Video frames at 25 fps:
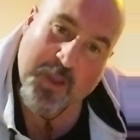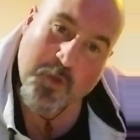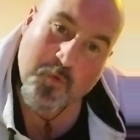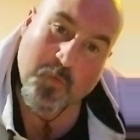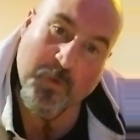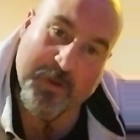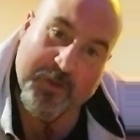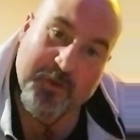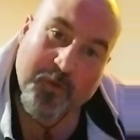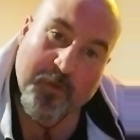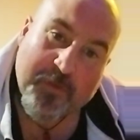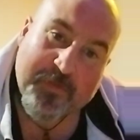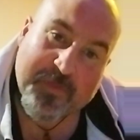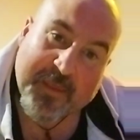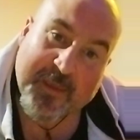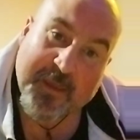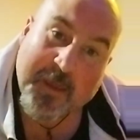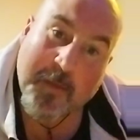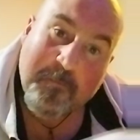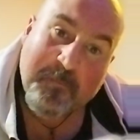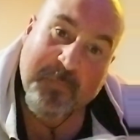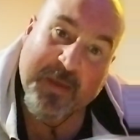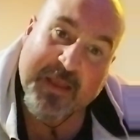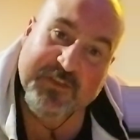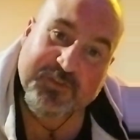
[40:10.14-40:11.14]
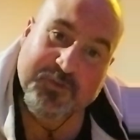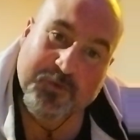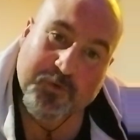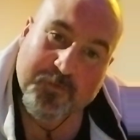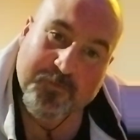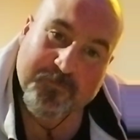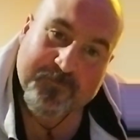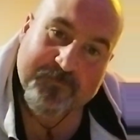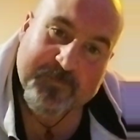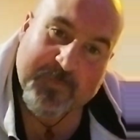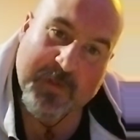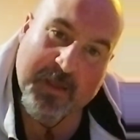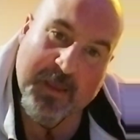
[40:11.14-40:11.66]
When you think pencil,
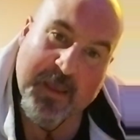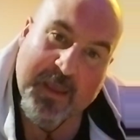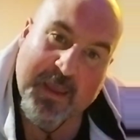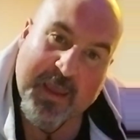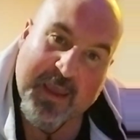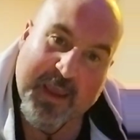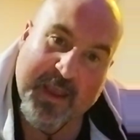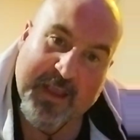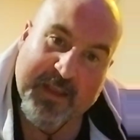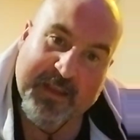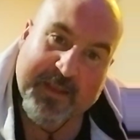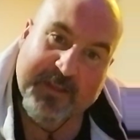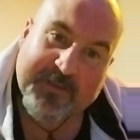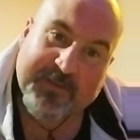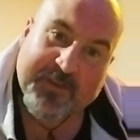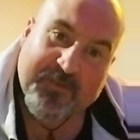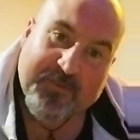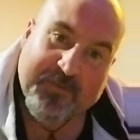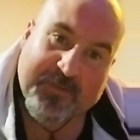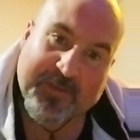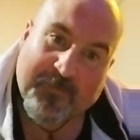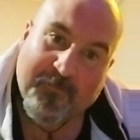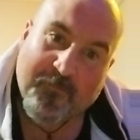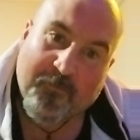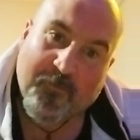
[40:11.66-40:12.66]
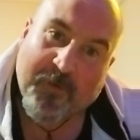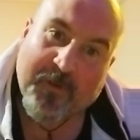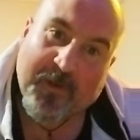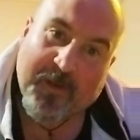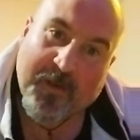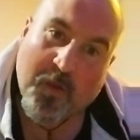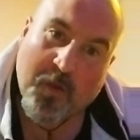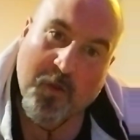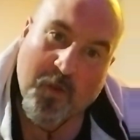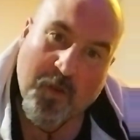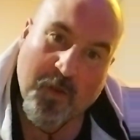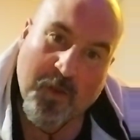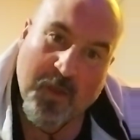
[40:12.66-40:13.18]
it is a different
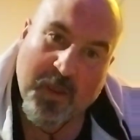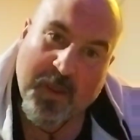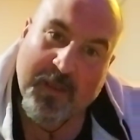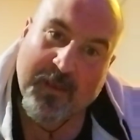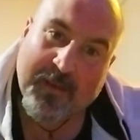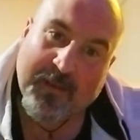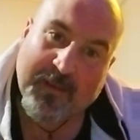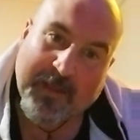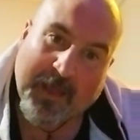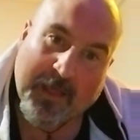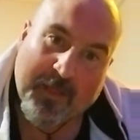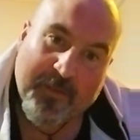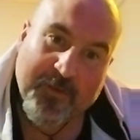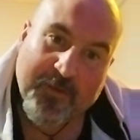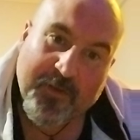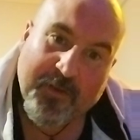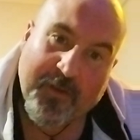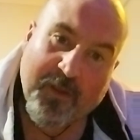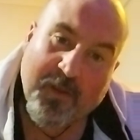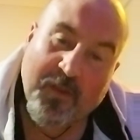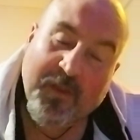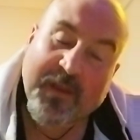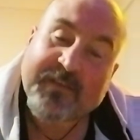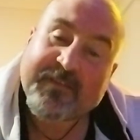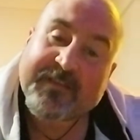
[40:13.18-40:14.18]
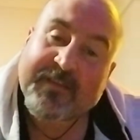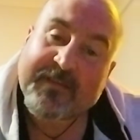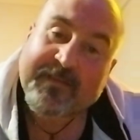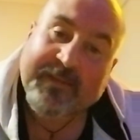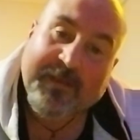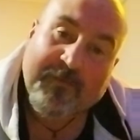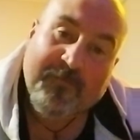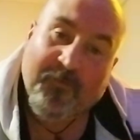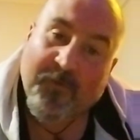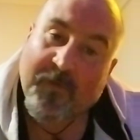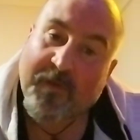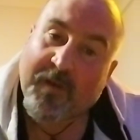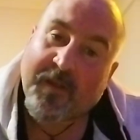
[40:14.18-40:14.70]
coloured, it's a
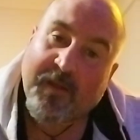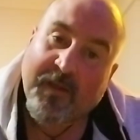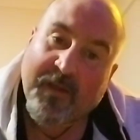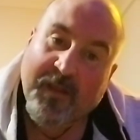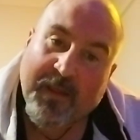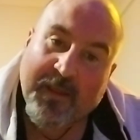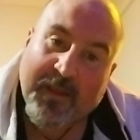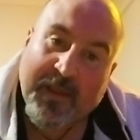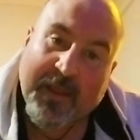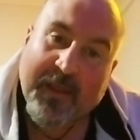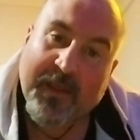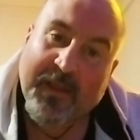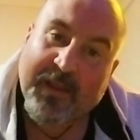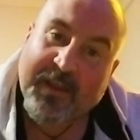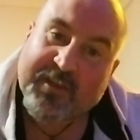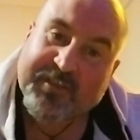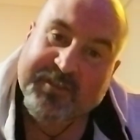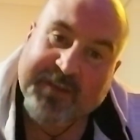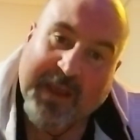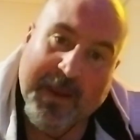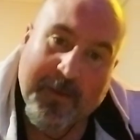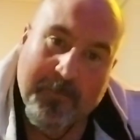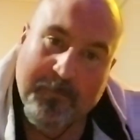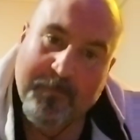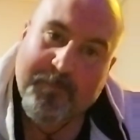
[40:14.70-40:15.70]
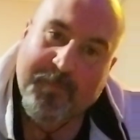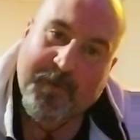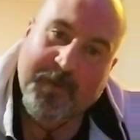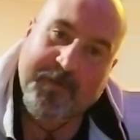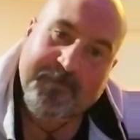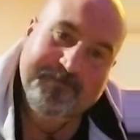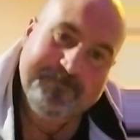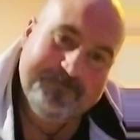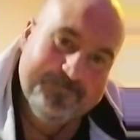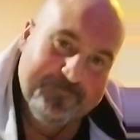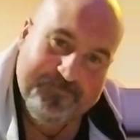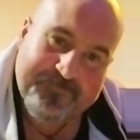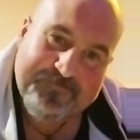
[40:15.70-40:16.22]
different shape.
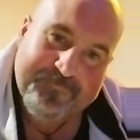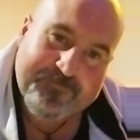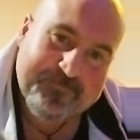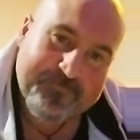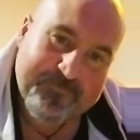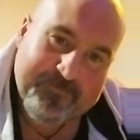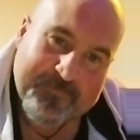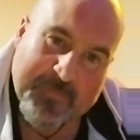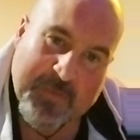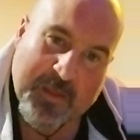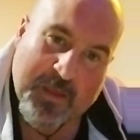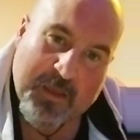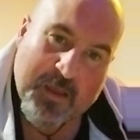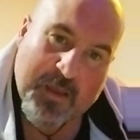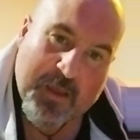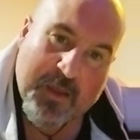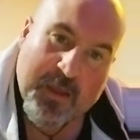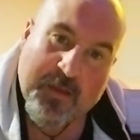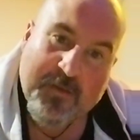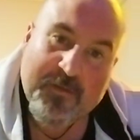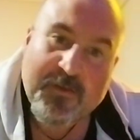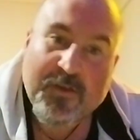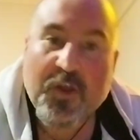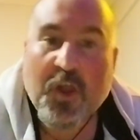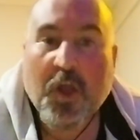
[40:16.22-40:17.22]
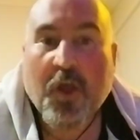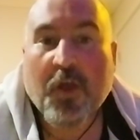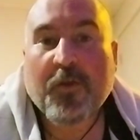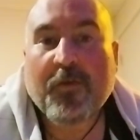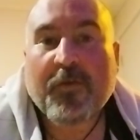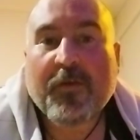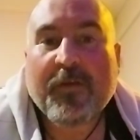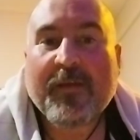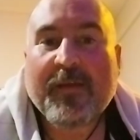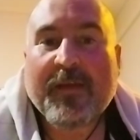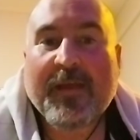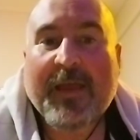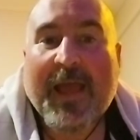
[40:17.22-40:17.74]
You go,
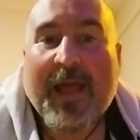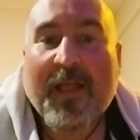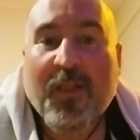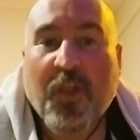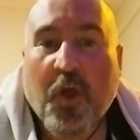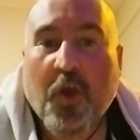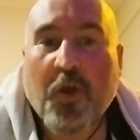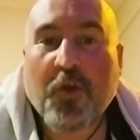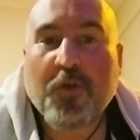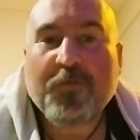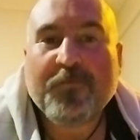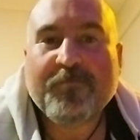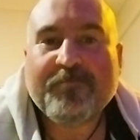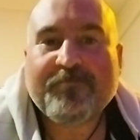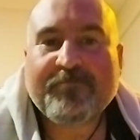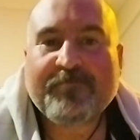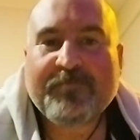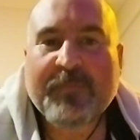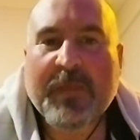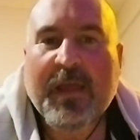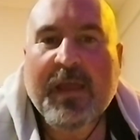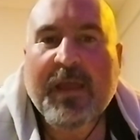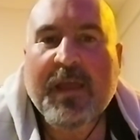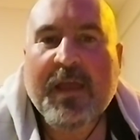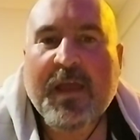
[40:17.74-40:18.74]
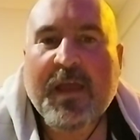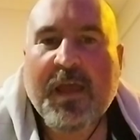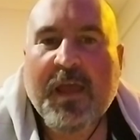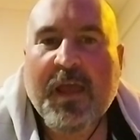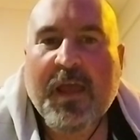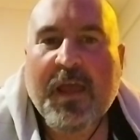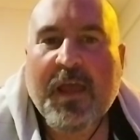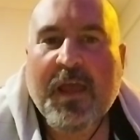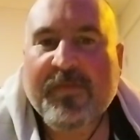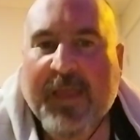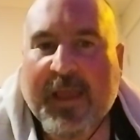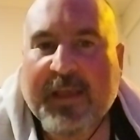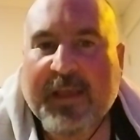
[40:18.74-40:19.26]
hello,
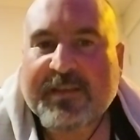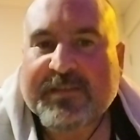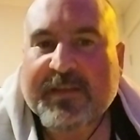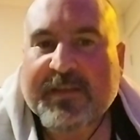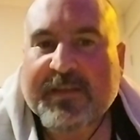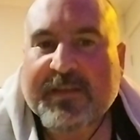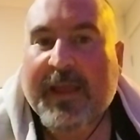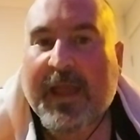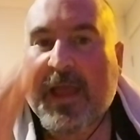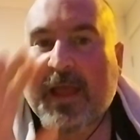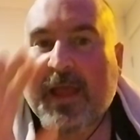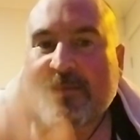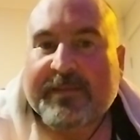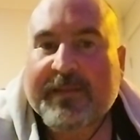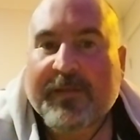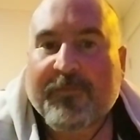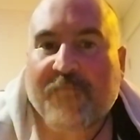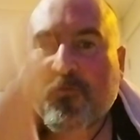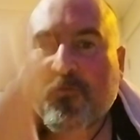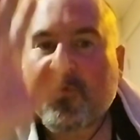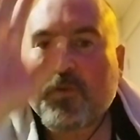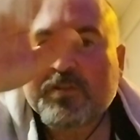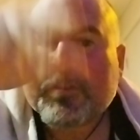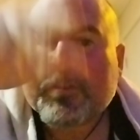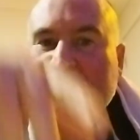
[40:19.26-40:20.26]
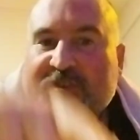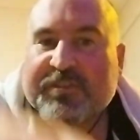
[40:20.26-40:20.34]
they see a different